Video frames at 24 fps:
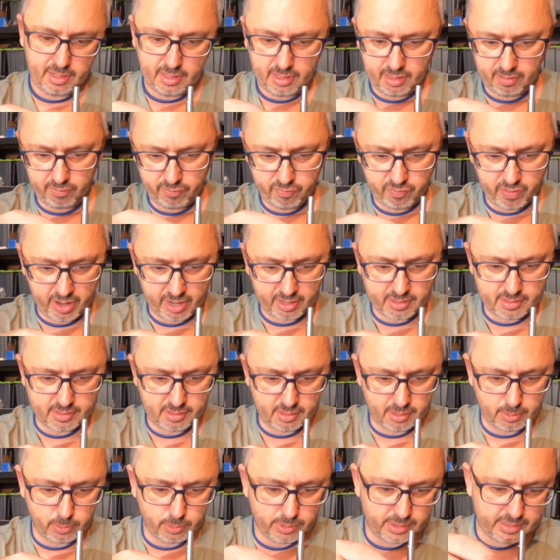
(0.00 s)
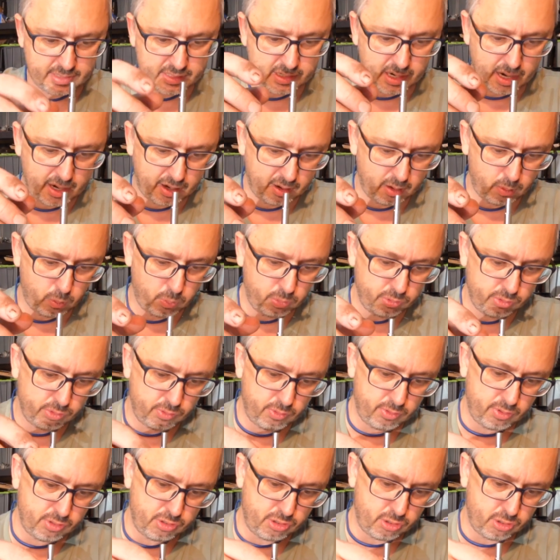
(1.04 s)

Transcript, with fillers: In fact, I would say it will do the